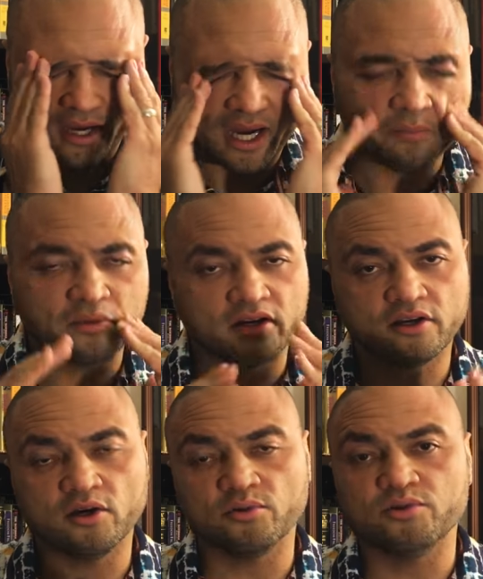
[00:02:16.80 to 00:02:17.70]
I'm going to
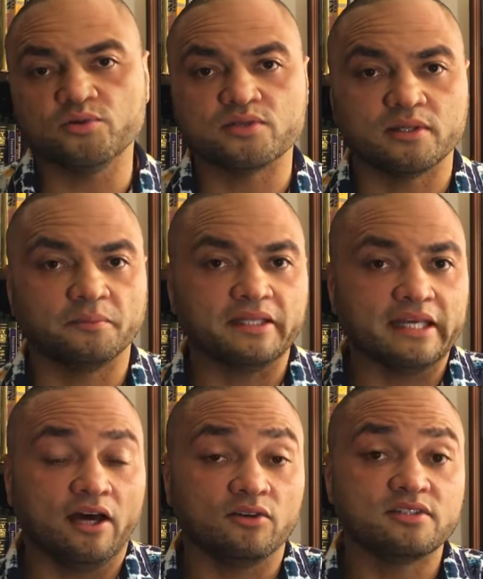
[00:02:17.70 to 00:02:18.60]
go do something
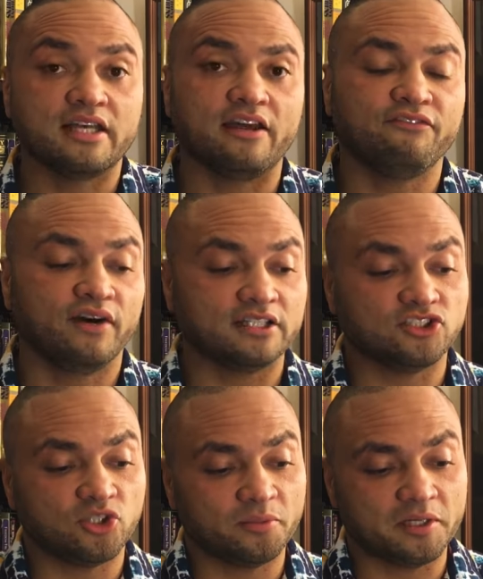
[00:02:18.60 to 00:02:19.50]
else. And I find
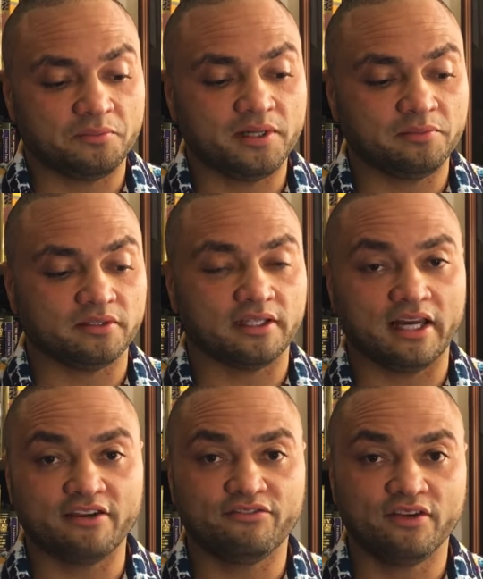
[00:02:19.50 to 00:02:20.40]
so many people in
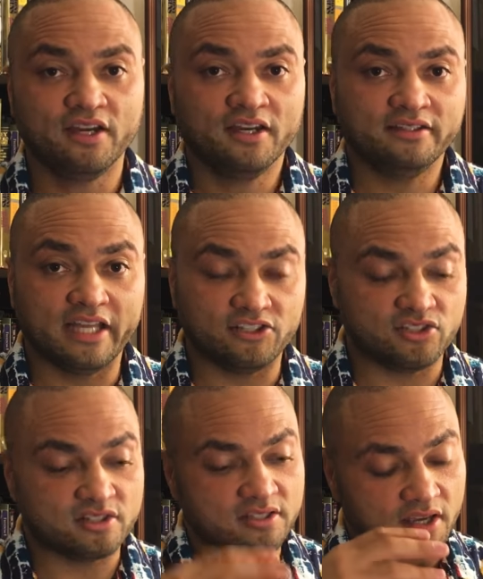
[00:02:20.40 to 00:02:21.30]
life that
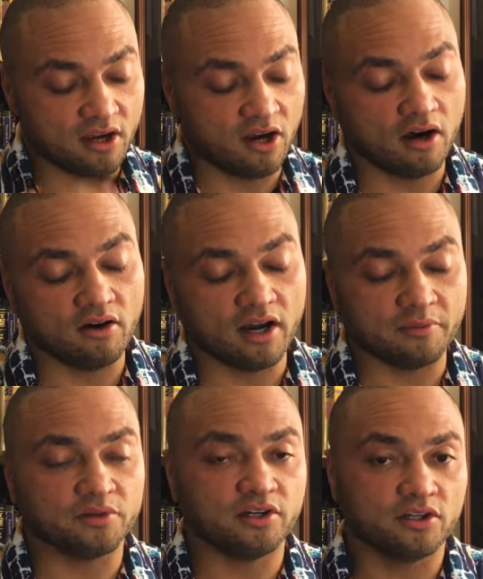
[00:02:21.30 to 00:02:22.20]
just say, oh,
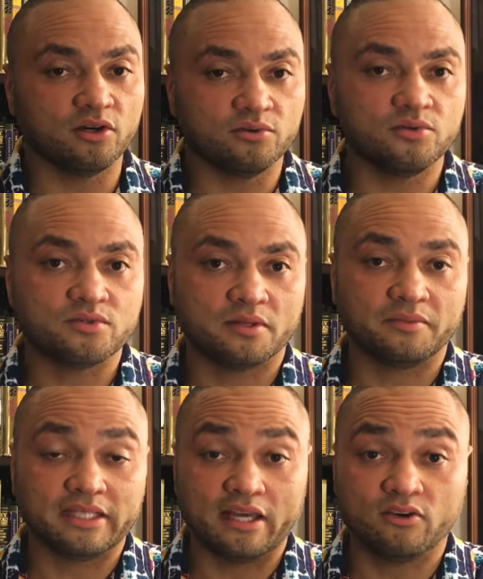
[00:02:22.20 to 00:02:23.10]
I'm going to go do
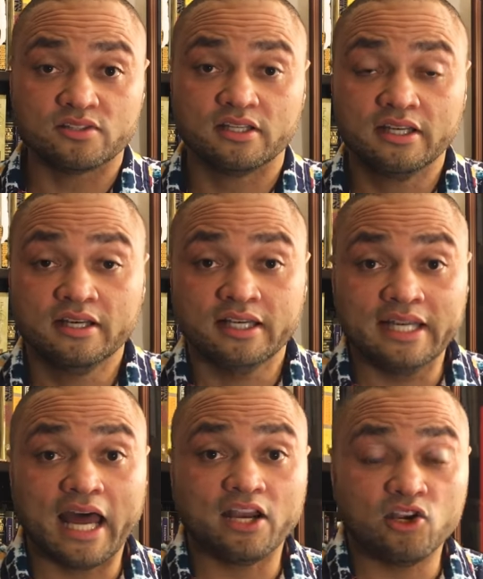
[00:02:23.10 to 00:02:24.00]
something else,
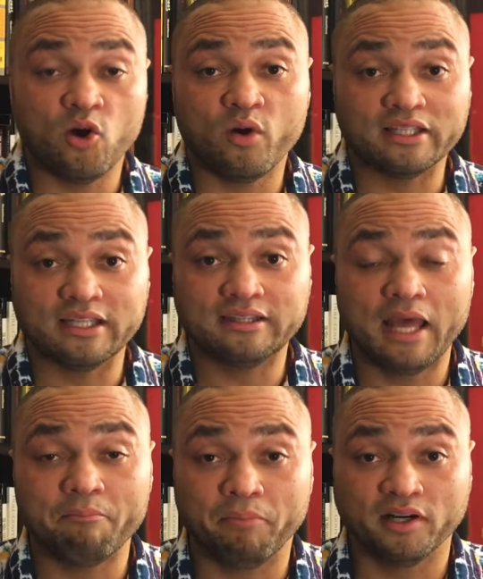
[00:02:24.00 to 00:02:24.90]
not knowing that
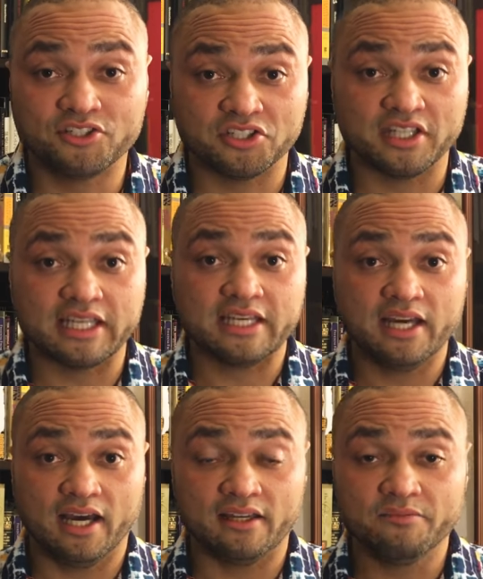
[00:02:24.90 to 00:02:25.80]
that punch in the
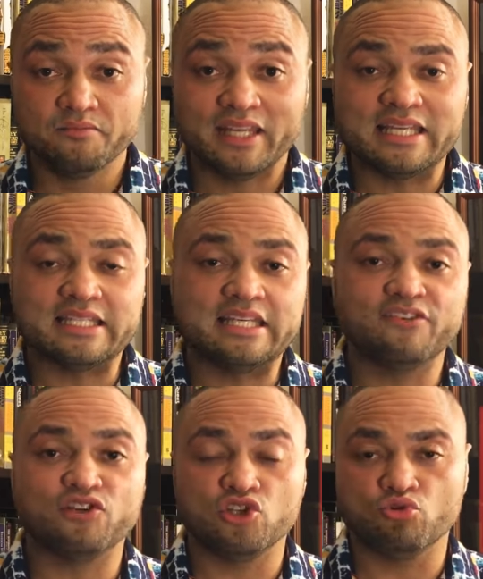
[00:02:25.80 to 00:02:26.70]
gut is
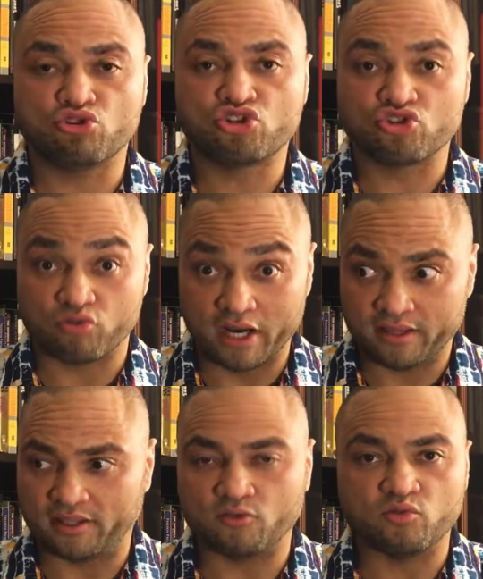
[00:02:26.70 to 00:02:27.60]
giving you
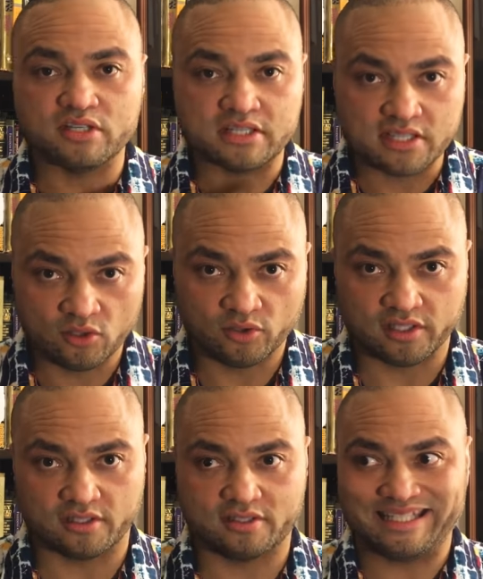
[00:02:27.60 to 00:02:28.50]
strength and
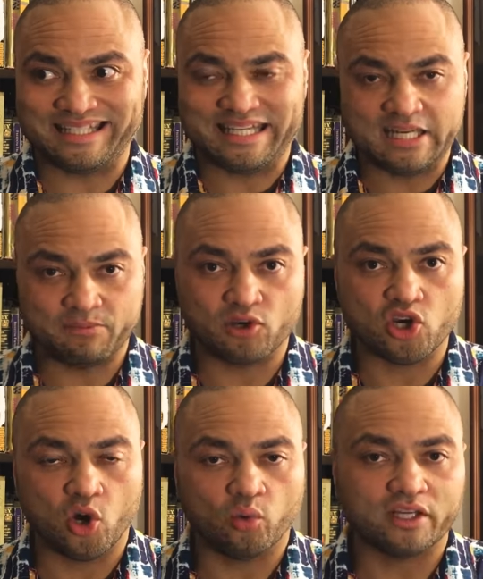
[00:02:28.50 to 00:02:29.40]
resilience to keep
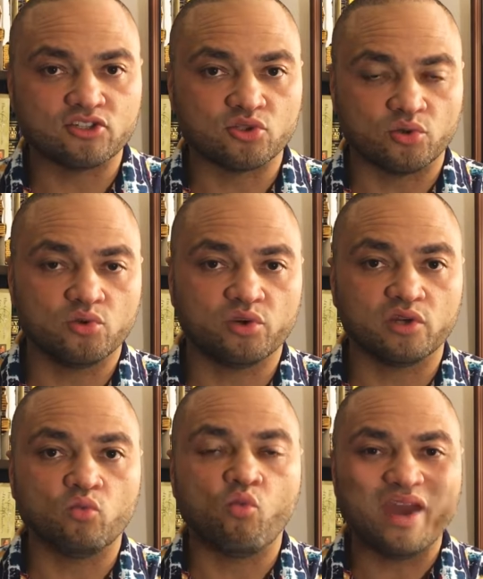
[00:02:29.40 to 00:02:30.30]
going so you
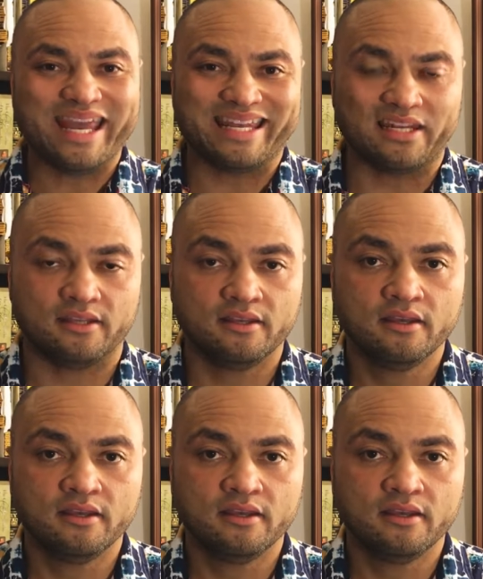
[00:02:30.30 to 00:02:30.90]
can win.